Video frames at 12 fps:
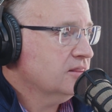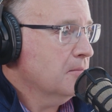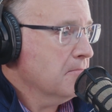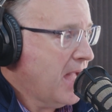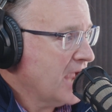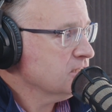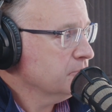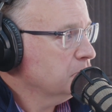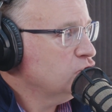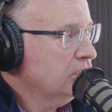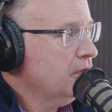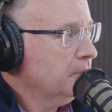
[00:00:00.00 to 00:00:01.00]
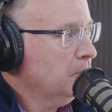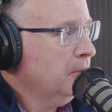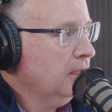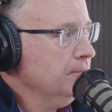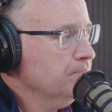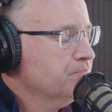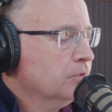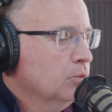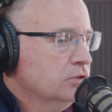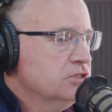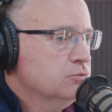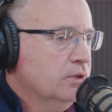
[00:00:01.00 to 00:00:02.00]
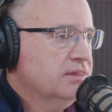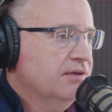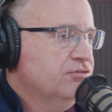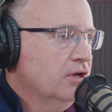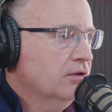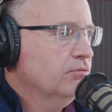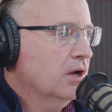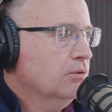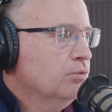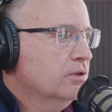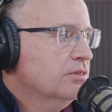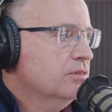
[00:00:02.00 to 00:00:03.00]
set the maximum GWP, which is what they've done, right?